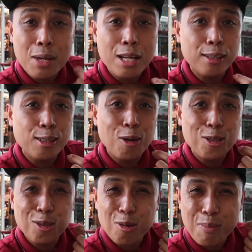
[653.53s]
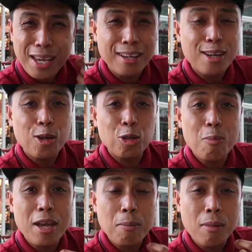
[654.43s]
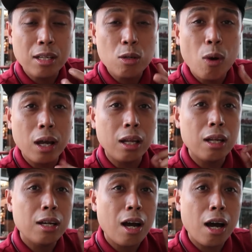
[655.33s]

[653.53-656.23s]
ability also to make money while